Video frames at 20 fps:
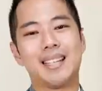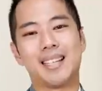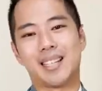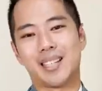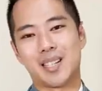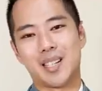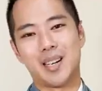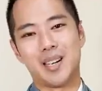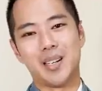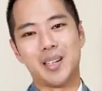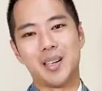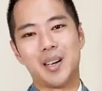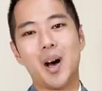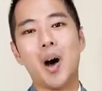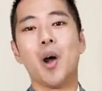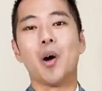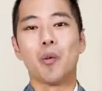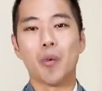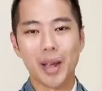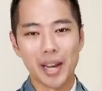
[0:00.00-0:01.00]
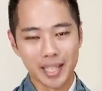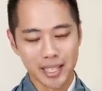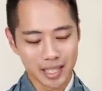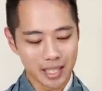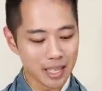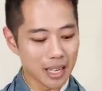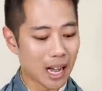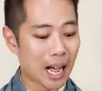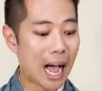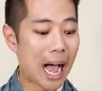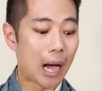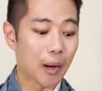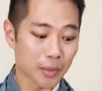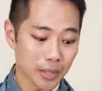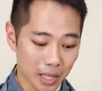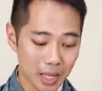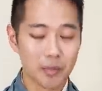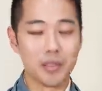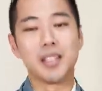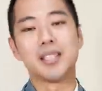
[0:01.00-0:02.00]
the katana already
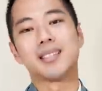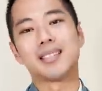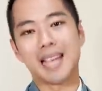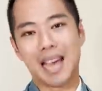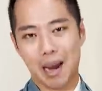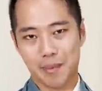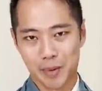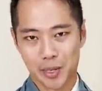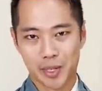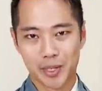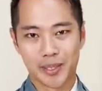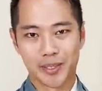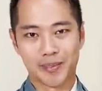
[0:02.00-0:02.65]
out of its scabbard.